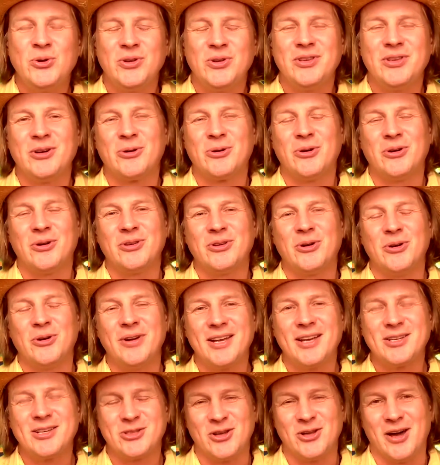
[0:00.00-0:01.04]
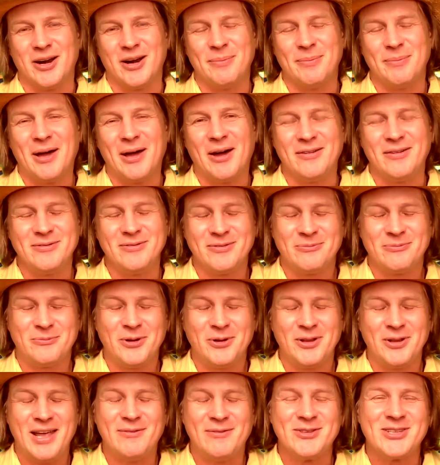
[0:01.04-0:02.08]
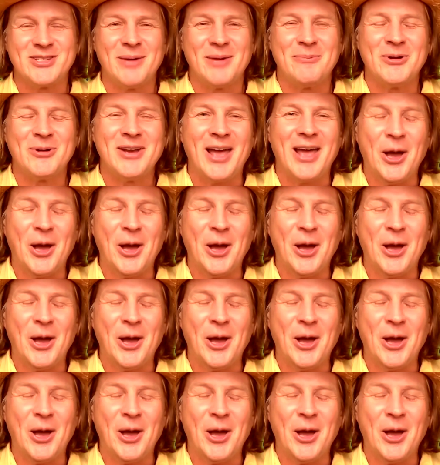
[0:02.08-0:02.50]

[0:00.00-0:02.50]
your next thought about really having someone to